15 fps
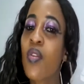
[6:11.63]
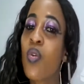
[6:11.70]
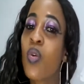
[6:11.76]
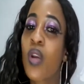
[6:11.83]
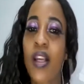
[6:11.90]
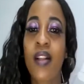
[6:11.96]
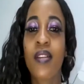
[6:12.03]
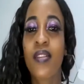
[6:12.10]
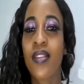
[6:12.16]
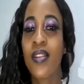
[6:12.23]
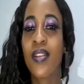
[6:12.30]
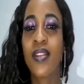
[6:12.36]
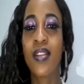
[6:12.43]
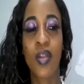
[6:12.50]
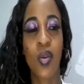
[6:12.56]
Oh girl,
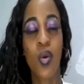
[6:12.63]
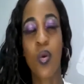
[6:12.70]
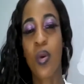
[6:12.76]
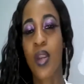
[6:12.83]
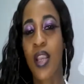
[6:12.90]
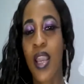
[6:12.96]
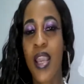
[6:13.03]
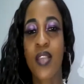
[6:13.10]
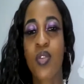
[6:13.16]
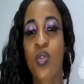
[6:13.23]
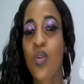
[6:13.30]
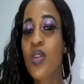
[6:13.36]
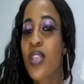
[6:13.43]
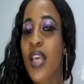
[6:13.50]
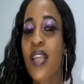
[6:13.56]
didn't know, guys.
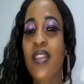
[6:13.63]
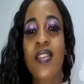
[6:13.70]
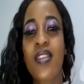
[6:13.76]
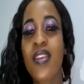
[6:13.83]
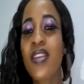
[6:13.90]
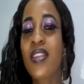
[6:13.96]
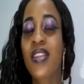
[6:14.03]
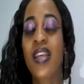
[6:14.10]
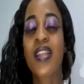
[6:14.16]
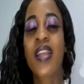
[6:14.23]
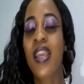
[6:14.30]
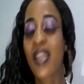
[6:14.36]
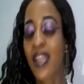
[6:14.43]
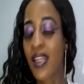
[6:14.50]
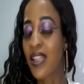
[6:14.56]
Those are the things that
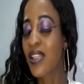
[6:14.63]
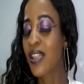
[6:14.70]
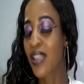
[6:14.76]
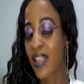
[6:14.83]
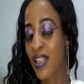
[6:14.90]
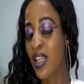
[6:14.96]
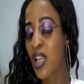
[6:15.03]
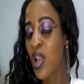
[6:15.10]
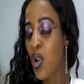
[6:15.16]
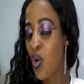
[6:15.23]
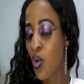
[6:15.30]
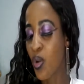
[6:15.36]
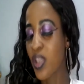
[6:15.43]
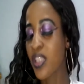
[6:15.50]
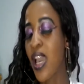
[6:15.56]
I really really
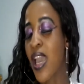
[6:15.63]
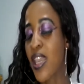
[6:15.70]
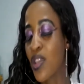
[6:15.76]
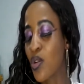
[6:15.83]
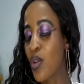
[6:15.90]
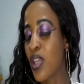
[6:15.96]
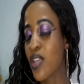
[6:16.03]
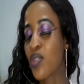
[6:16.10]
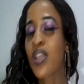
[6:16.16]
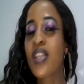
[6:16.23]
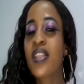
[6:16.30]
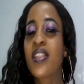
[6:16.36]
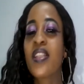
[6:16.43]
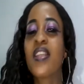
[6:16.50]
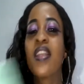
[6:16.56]
wish I knew. As you can see